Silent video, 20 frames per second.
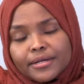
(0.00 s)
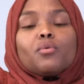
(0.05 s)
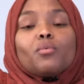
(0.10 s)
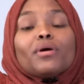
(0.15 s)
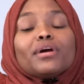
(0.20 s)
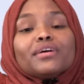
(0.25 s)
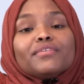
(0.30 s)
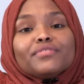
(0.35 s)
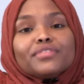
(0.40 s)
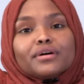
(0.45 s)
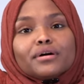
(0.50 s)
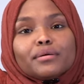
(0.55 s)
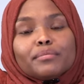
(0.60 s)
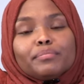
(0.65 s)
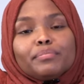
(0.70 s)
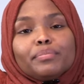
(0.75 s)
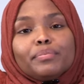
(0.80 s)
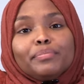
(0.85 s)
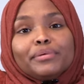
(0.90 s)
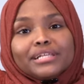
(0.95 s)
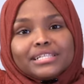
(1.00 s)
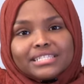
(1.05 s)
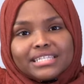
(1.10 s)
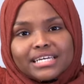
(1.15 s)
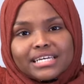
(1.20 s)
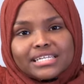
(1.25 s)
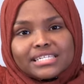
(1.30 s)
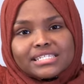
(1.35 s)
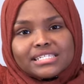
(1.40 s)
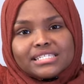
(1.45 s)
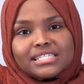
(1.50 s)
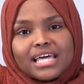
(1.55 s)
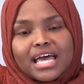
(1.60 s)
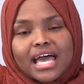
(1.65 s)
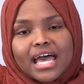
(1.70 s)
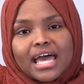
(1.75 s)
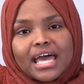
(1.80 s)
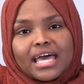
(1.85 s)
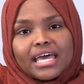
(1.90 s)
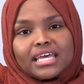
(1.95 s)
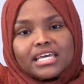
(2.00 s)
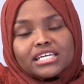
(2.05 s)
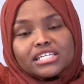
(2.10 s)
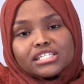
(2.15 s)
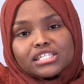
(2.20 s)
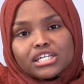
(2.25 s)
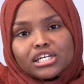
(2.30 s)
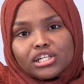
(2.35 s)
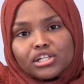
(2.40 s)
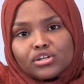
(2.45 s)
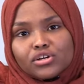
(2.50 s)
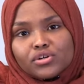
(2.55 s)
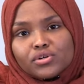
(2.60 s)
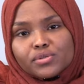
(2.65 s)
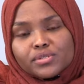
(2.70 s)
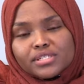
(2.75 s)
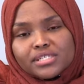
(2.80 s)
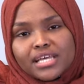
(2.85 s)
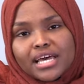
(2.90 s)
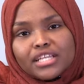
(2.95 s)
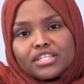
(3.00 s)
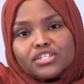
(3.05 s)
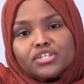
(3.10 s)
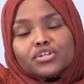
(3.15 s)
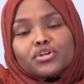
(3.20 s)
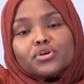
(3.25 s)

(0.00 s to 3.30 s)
One of the buildings that is closed, that's